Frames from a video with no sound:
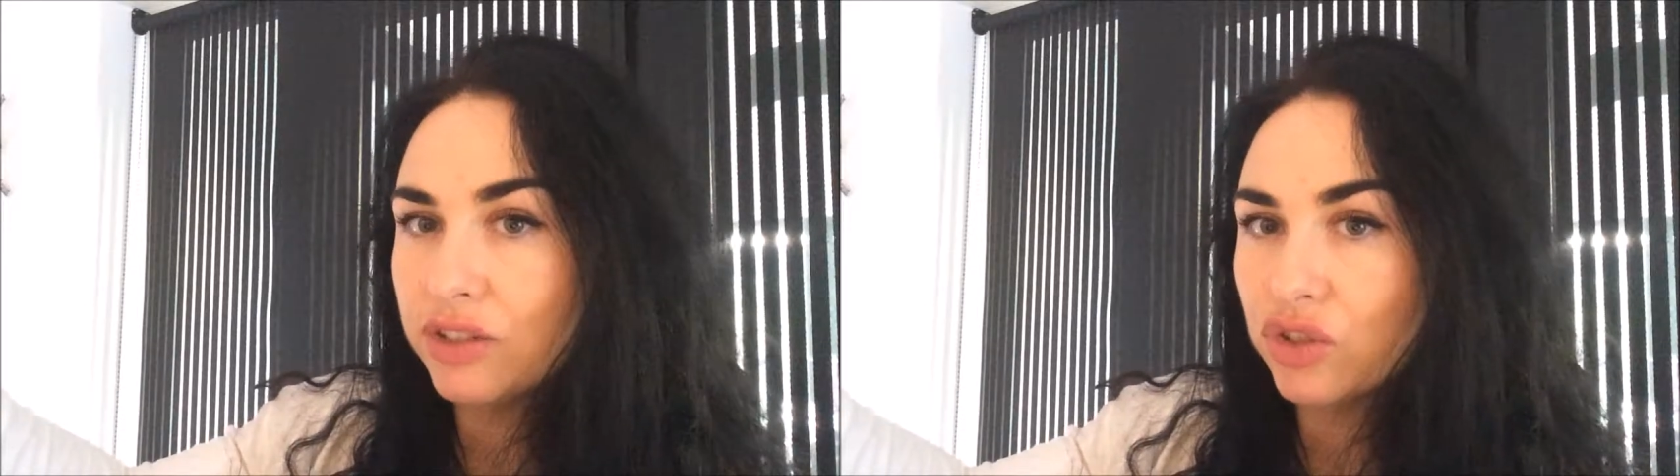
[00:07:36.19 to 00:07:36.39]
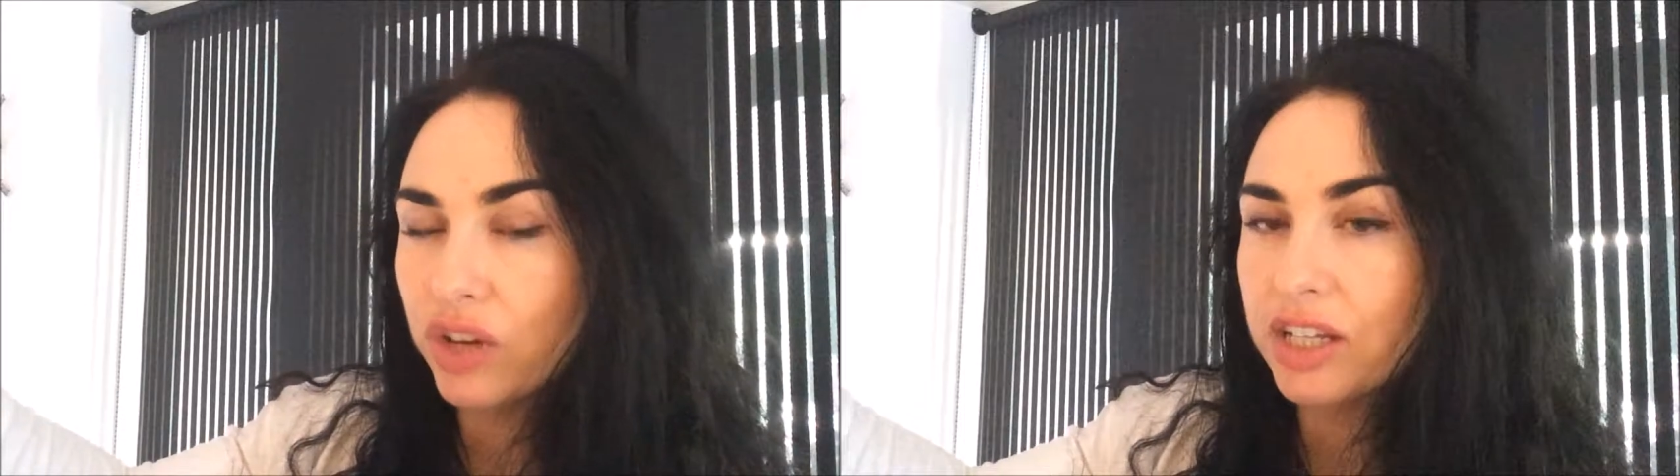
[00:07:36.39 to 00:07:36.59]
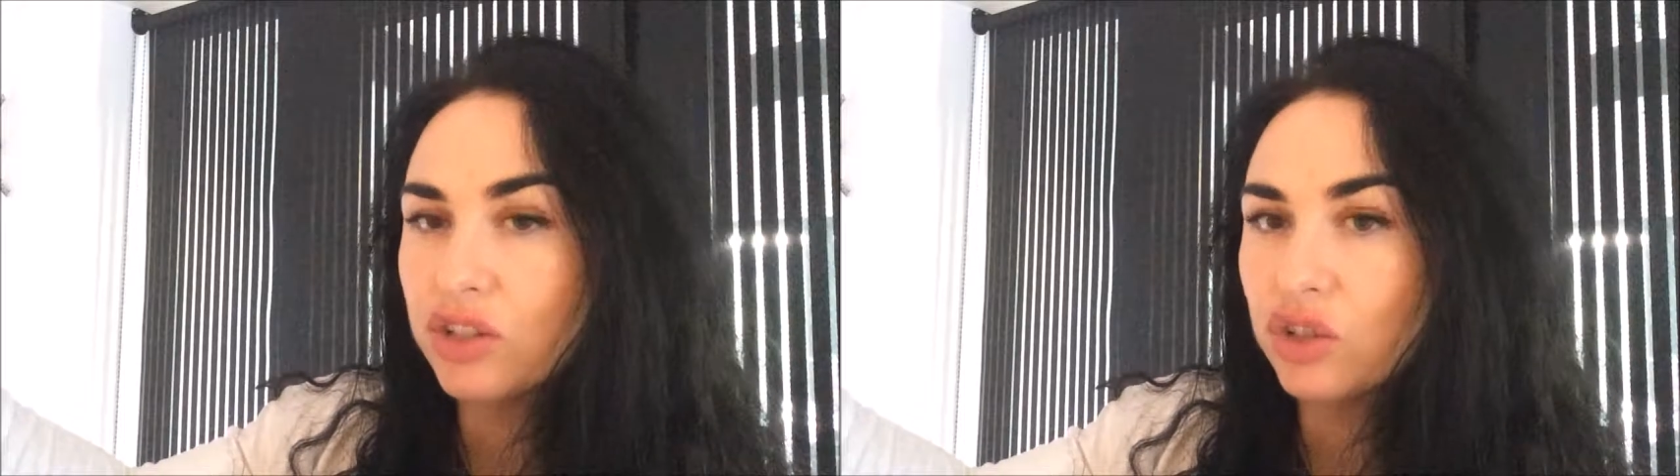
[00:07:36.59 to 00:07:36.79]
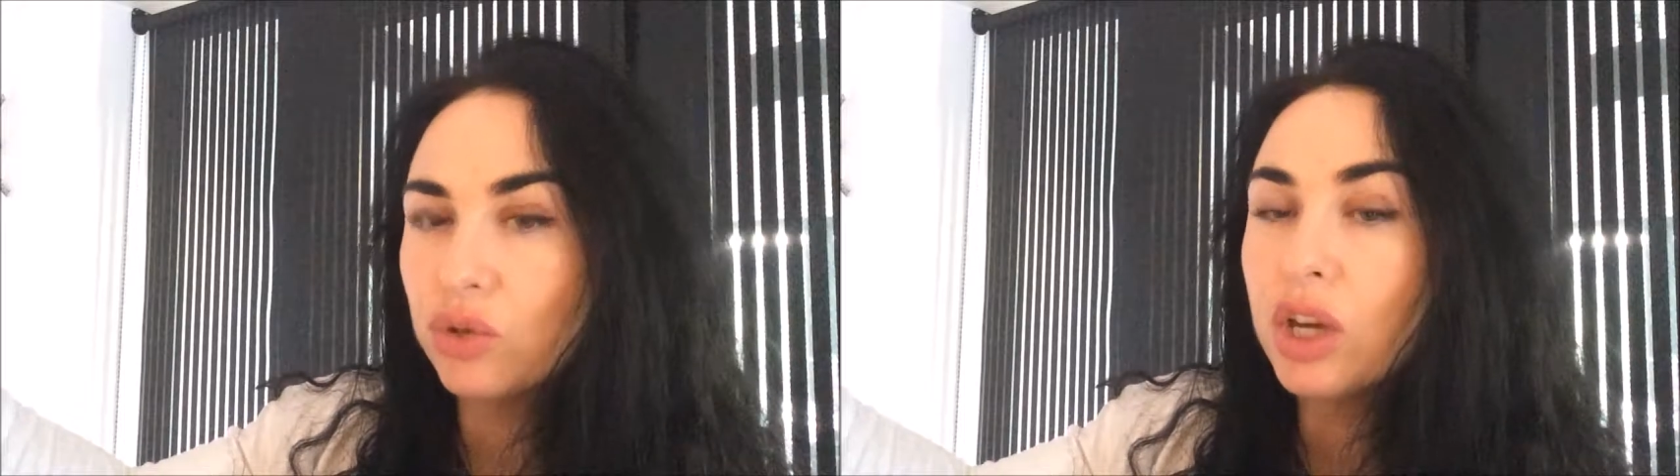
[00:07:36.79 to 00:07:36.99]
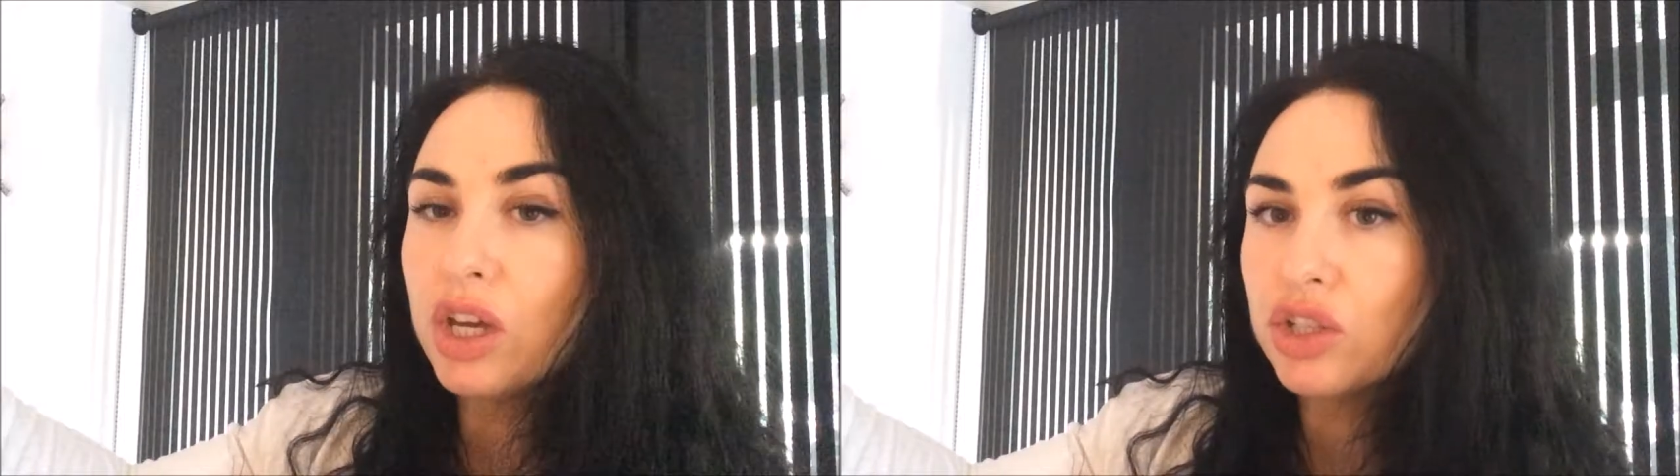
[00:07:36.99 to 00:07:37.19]
They're trying
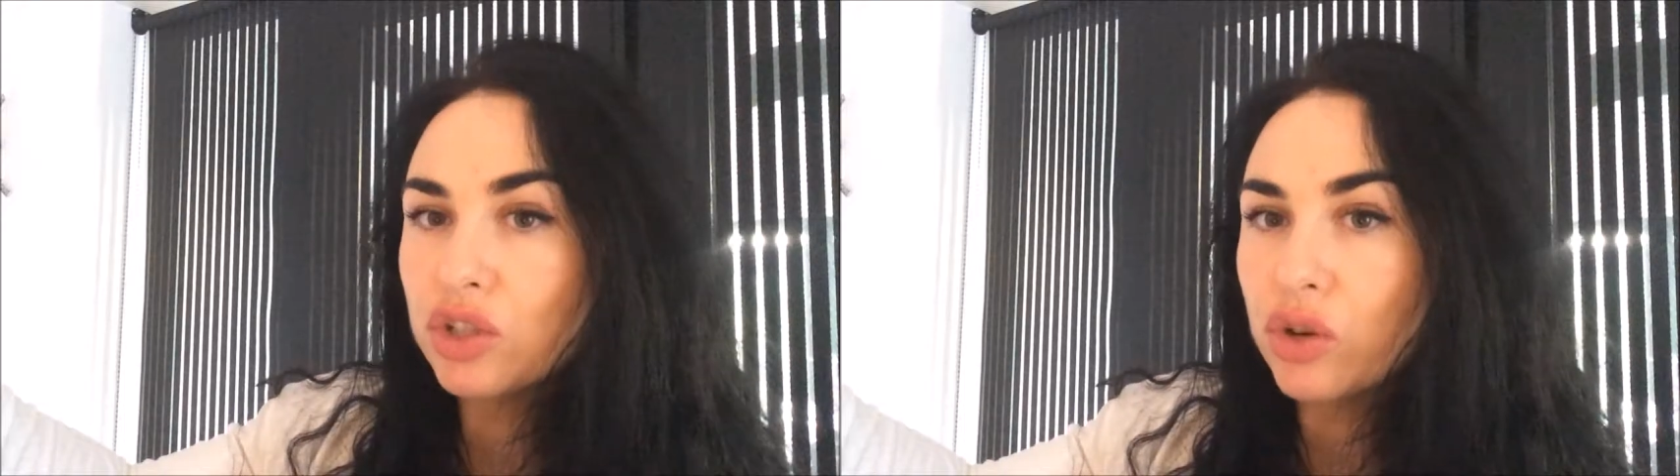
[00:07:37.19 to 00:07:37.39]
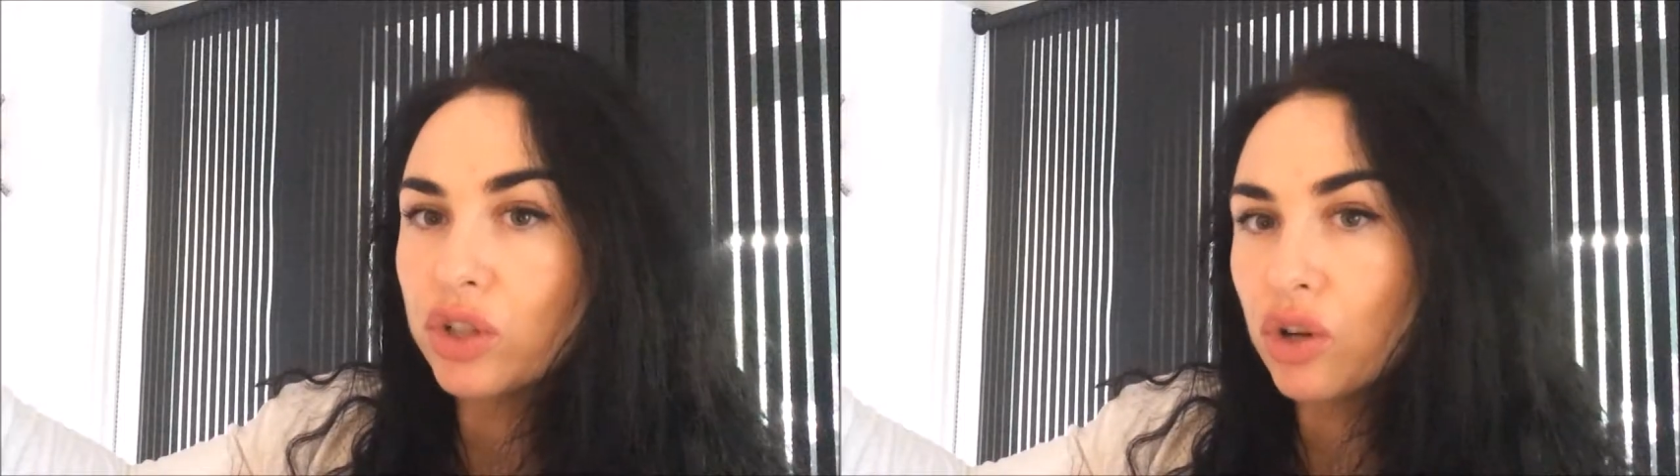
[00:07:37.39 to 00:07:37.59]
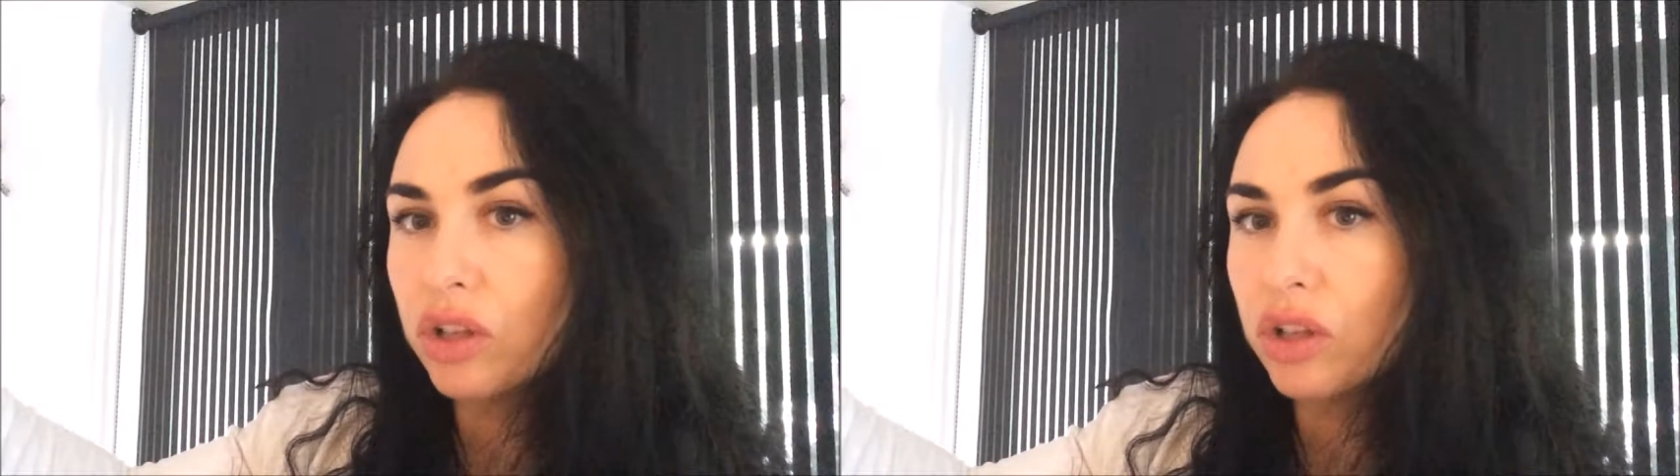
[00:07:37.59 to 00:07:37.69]
to sort